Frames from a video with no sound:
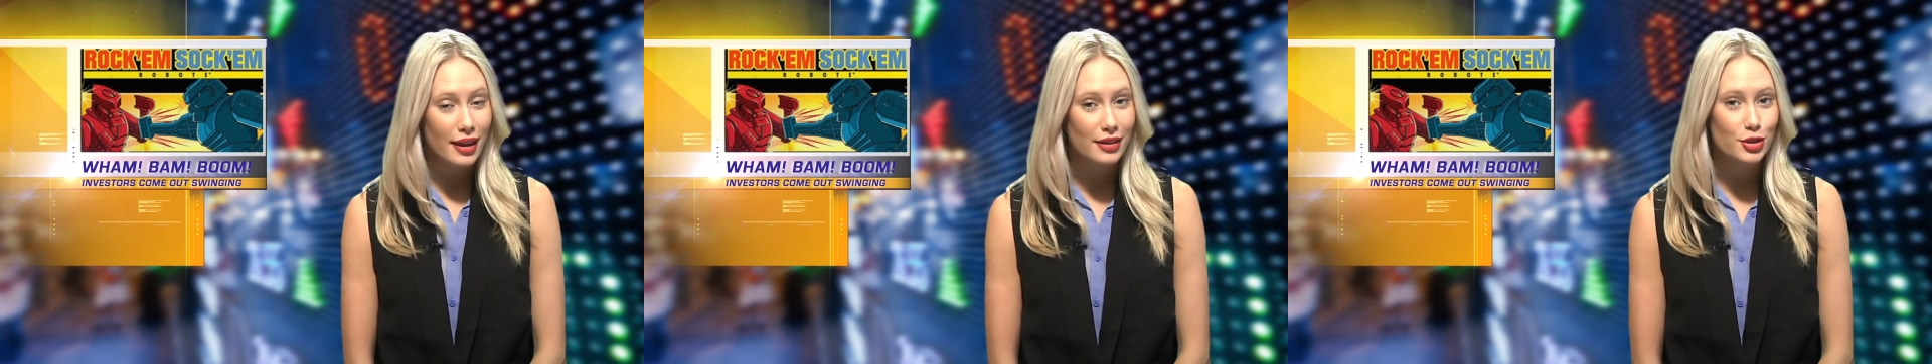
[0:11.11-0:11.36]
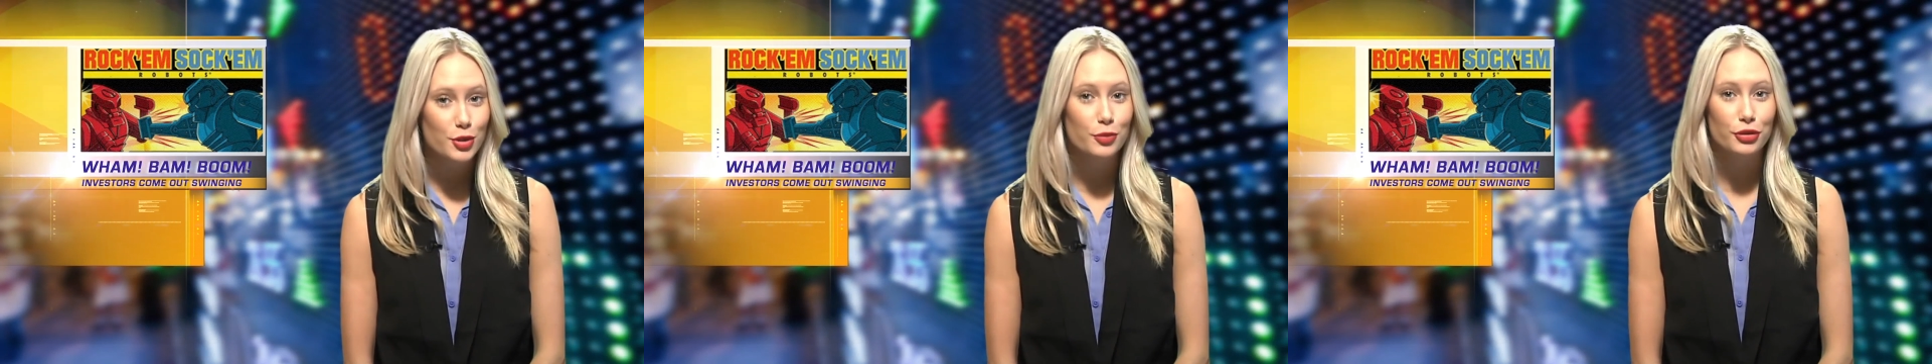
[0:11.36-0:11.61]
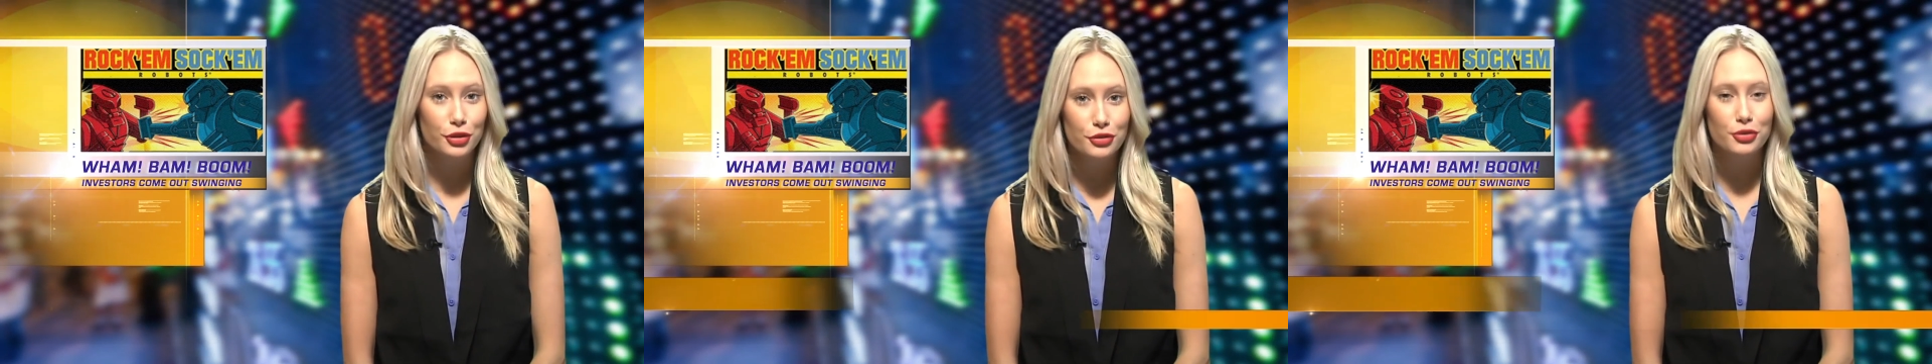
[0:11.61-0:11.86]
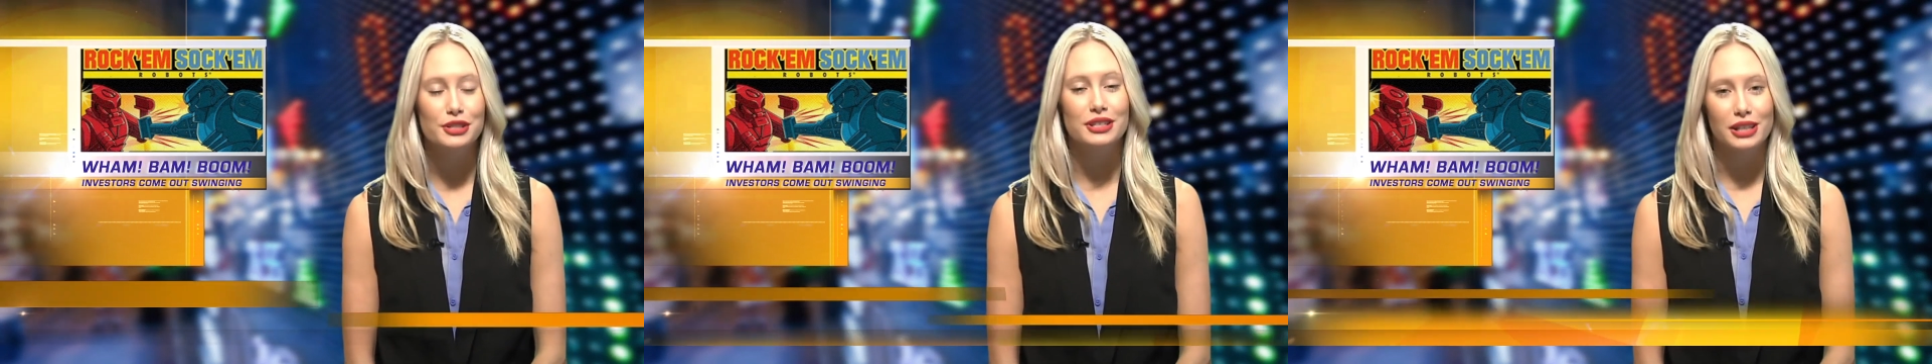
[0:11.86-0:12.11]
as the
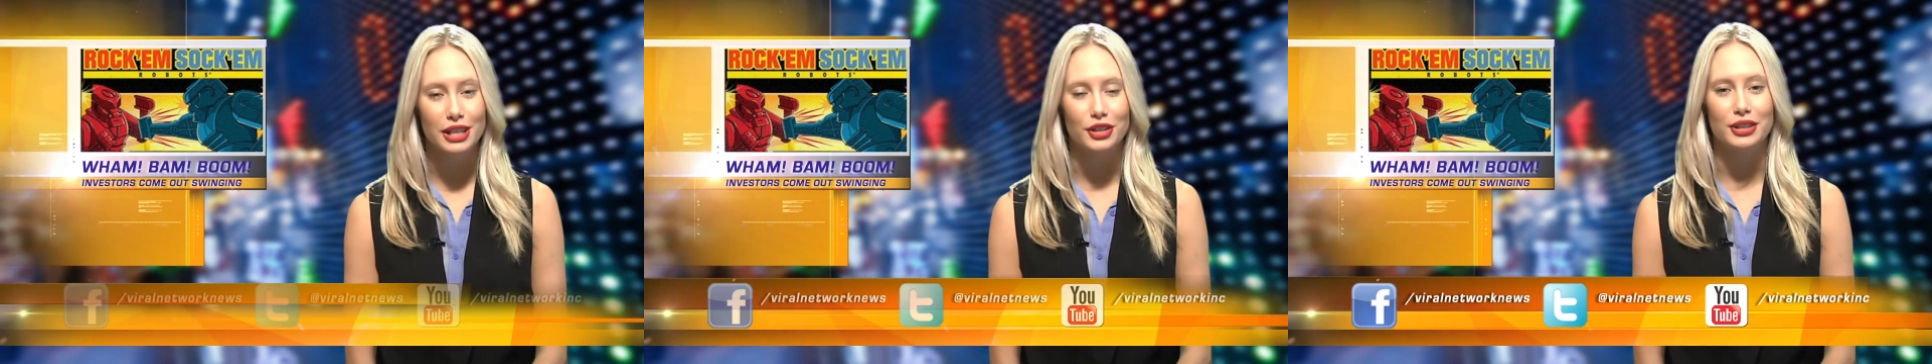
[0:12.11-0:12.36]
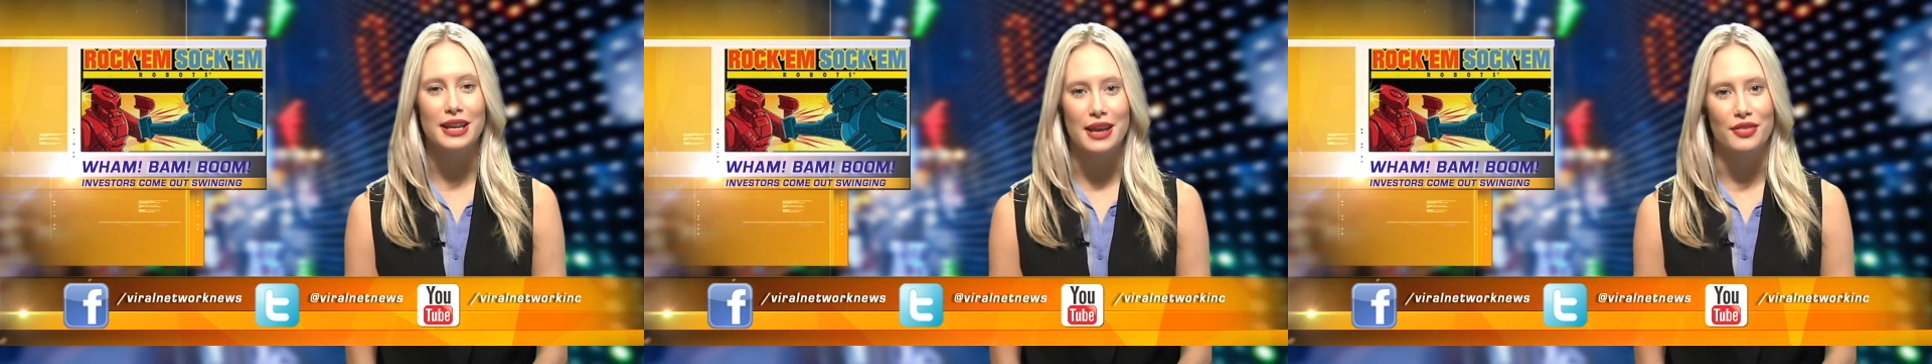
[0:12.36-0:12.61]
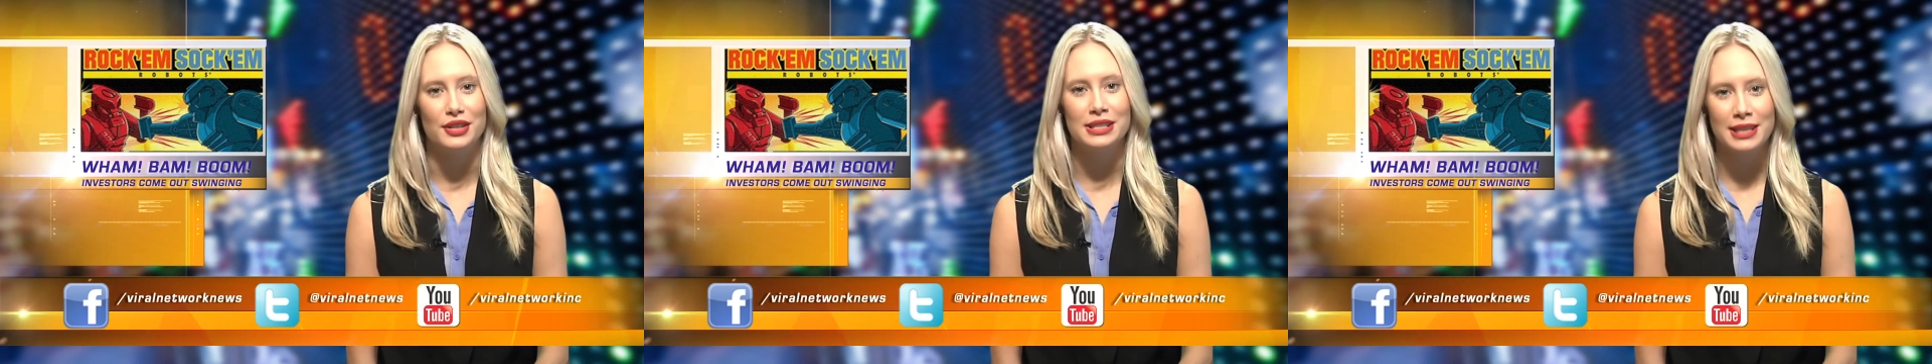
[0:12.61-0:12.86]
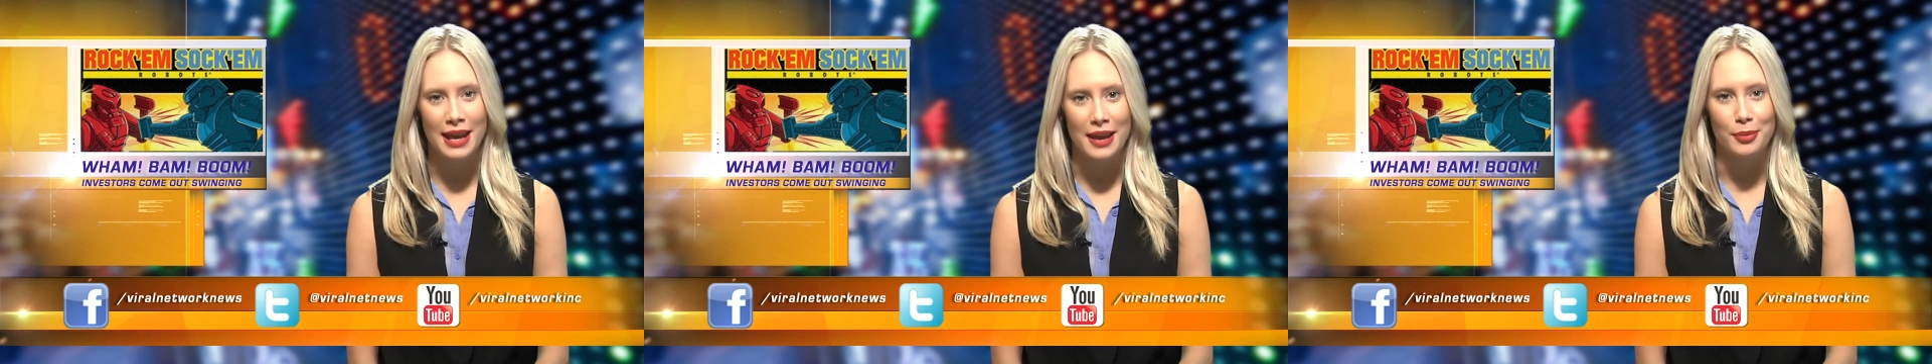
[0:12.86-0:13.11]
proof was clearly in the
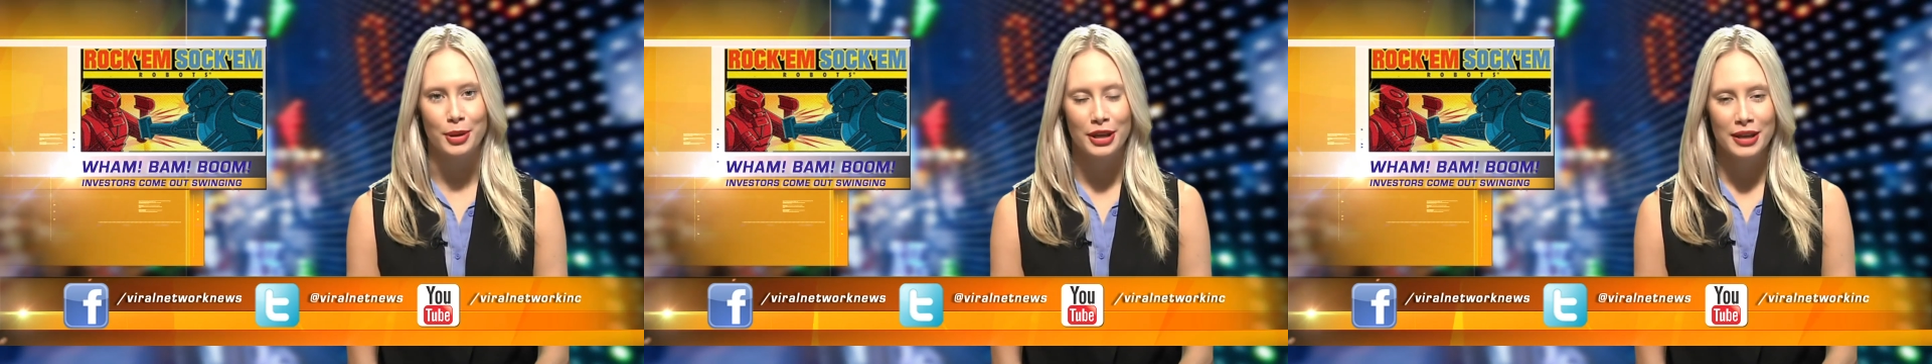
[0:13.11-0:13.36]
tape.